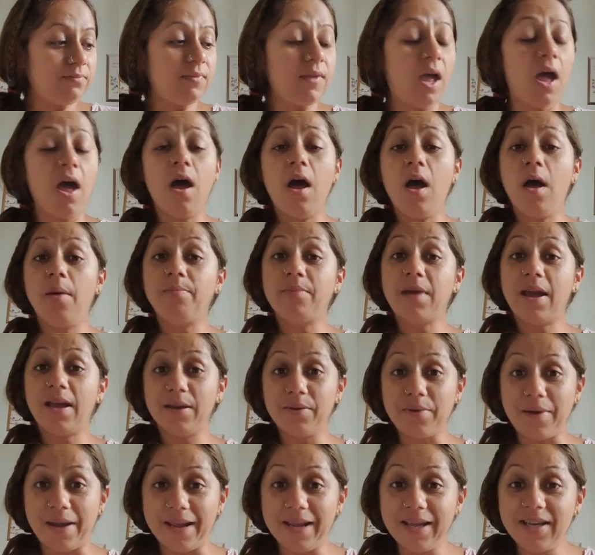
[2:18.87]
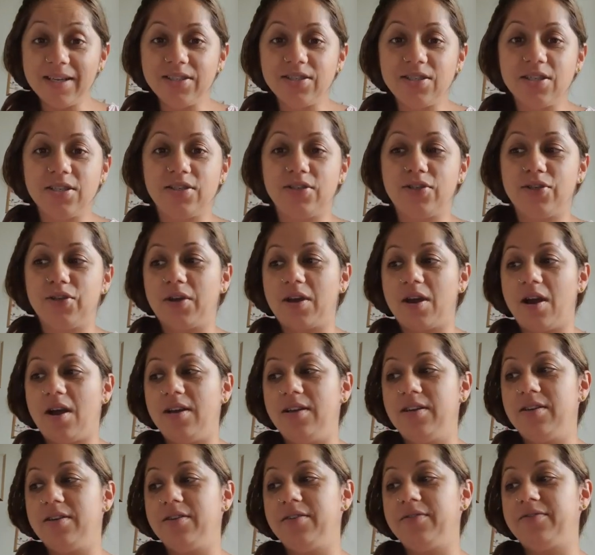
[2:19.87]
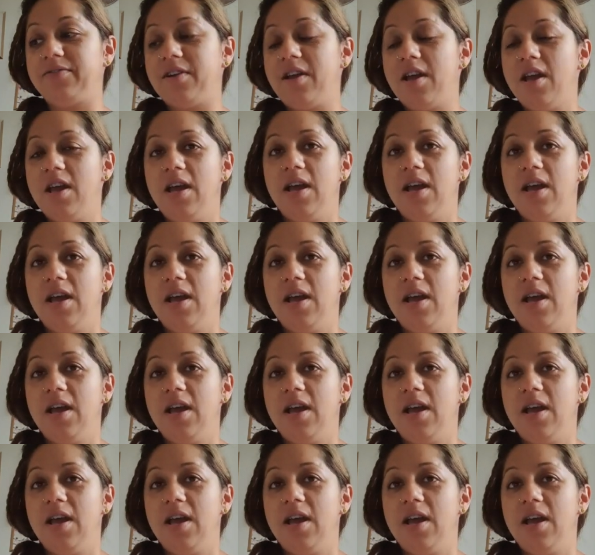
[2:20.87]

Anyway, just to kind of